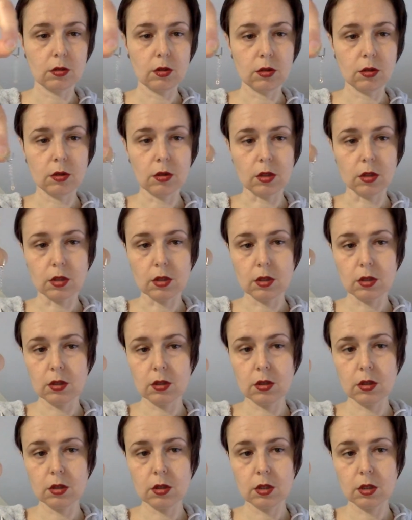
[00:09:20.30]

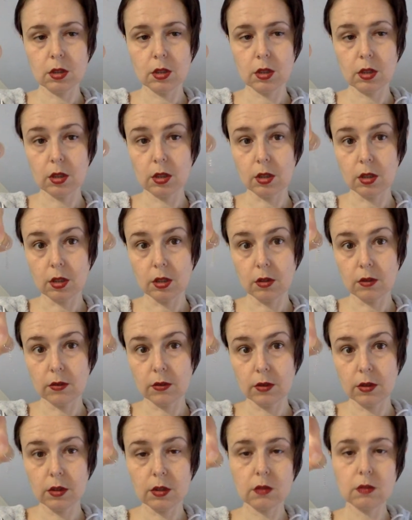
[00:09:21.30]
corners of
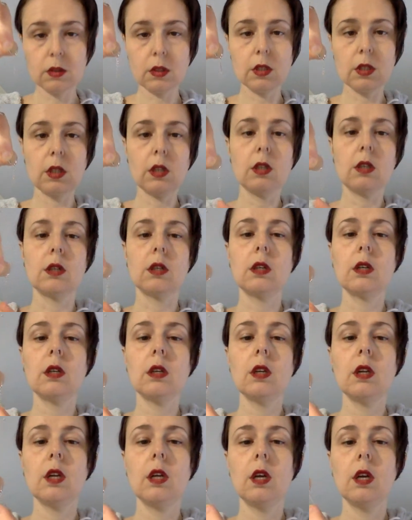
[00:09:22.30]
this
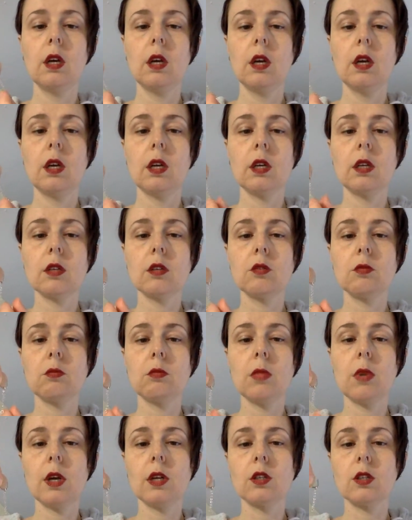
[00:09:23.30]
retainer, and
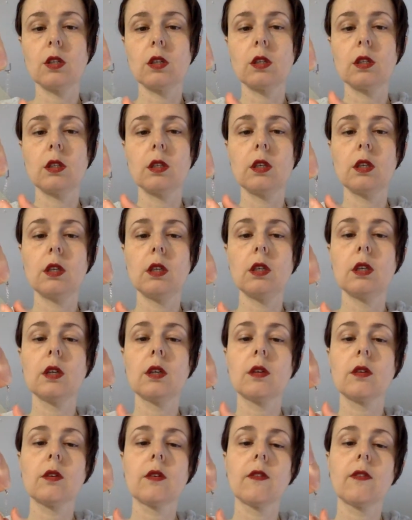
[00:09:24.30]
magically
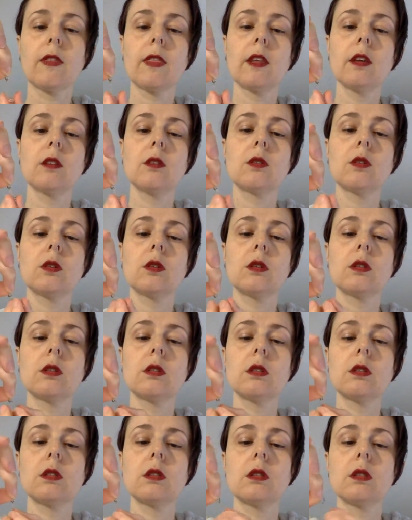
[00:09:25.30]
it's going
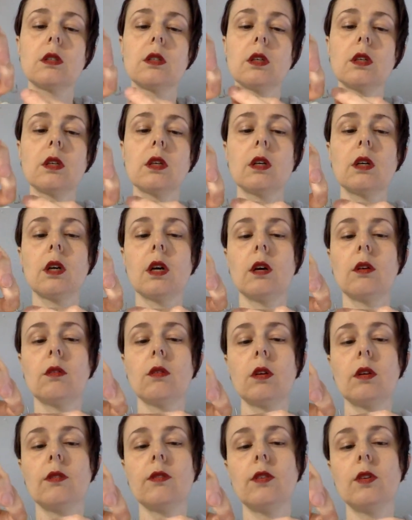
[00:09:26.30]
to stick
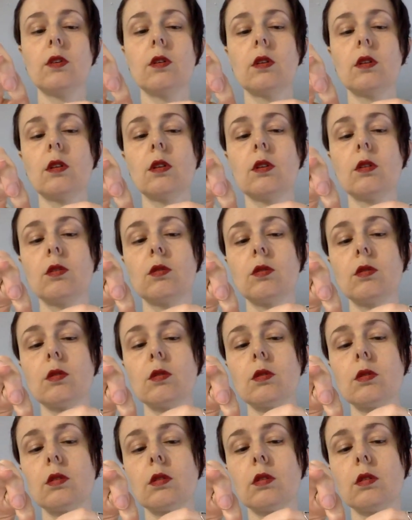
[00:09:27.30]
out of your
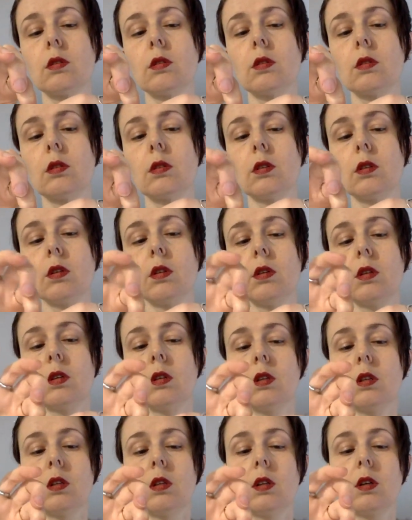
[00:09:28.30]
nose
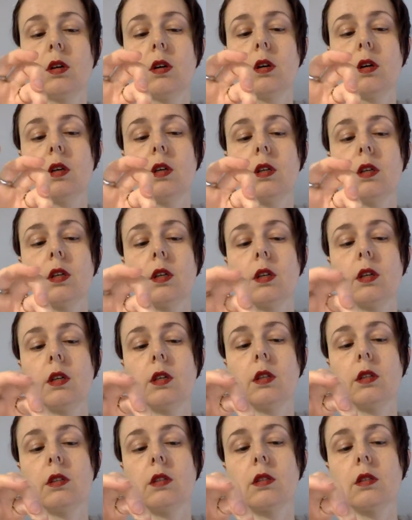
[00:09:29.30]
like
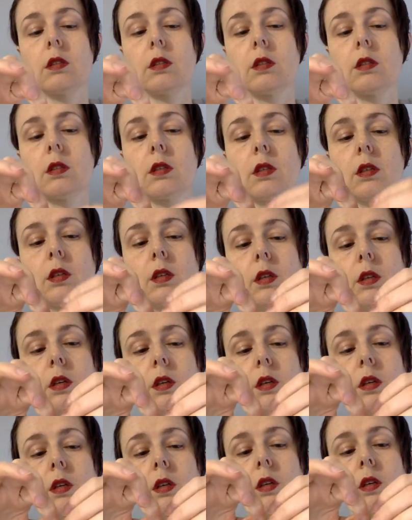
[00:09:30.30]
it's
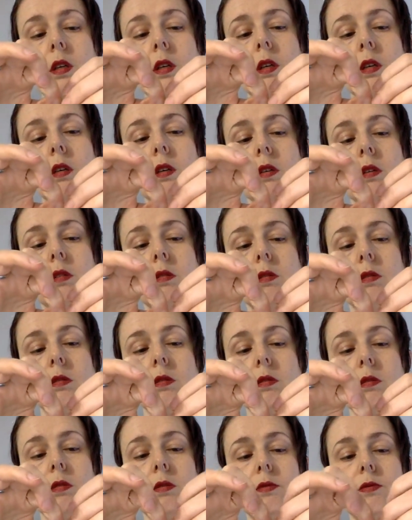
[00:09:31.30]

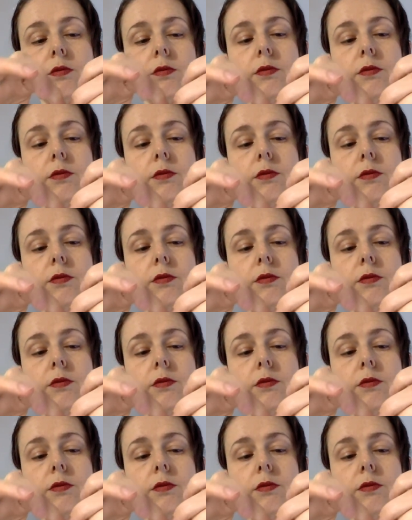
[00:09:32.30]
sort of